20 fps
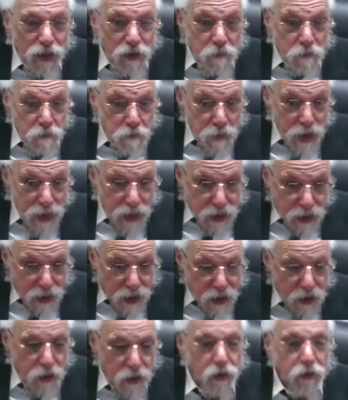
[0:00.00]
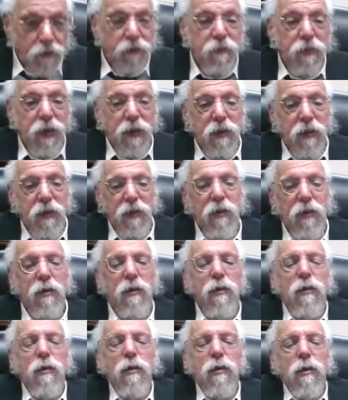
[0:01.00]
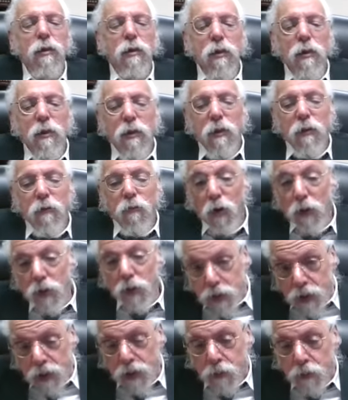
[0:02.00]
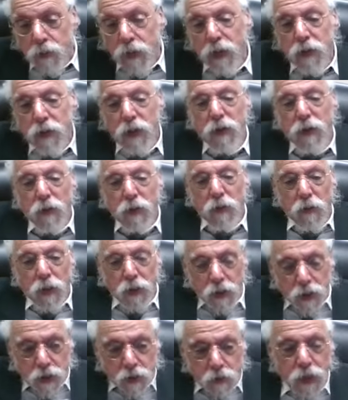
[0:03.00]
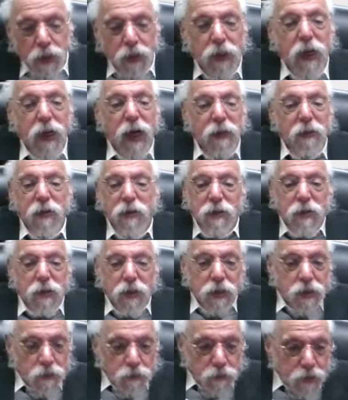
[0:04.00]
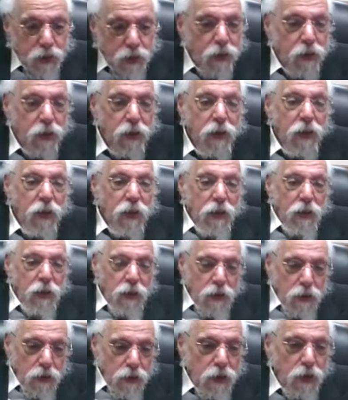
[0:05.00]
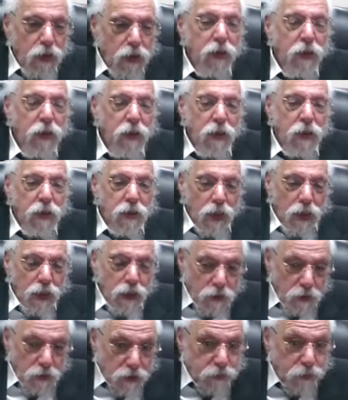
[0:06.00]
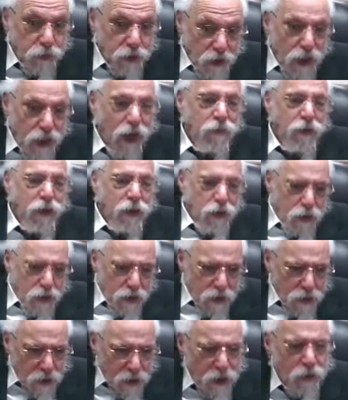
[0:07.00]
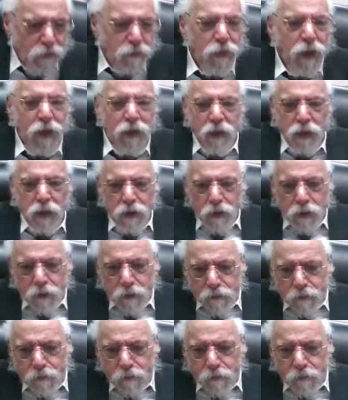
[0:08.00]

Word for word: the making of Meinida. Once it's Meinida, when it's Meichatas, it doesn't, it, it, it, and he learns from the Lamed, Live Meinida.